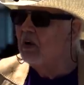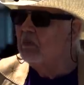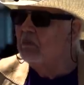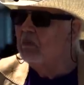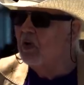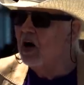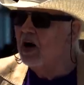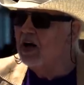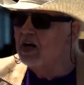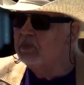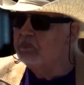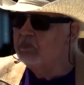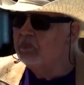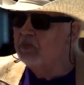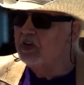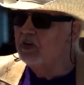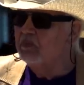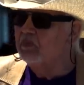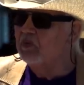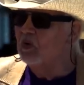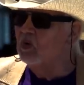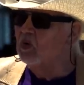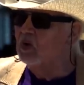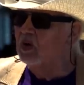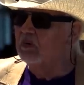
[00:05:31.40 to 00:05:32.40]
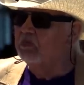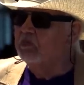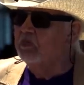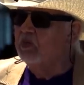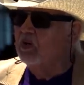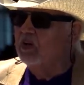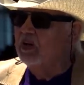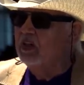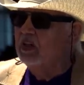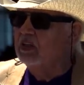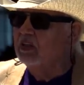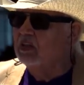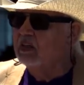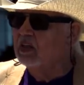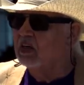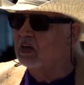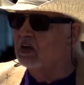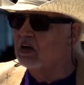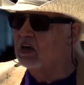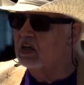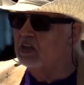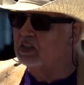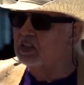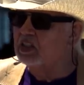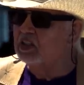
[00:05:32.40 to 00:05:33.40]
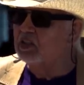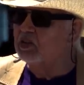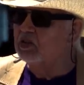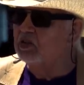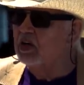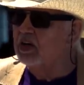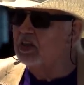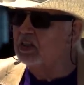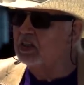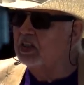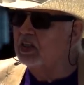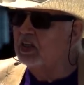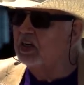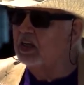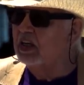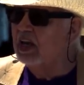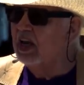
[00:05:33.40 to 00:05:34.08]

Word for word: My people were put into concentration